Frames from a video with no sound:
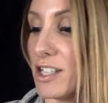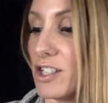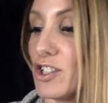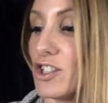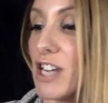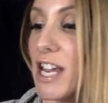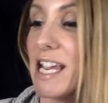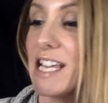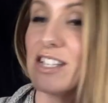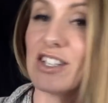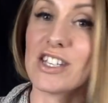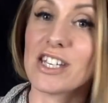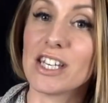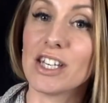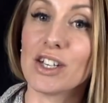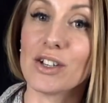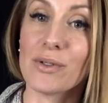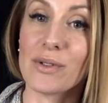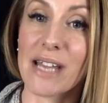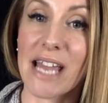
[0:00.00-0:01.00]
changing
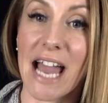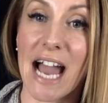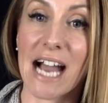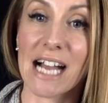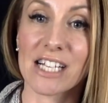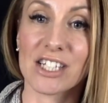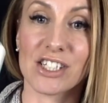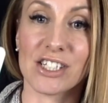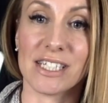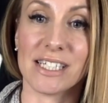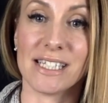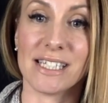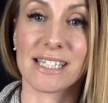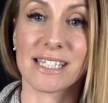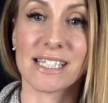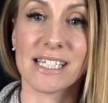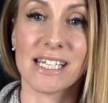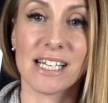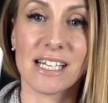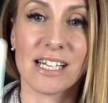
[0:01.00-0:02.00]
your reactions.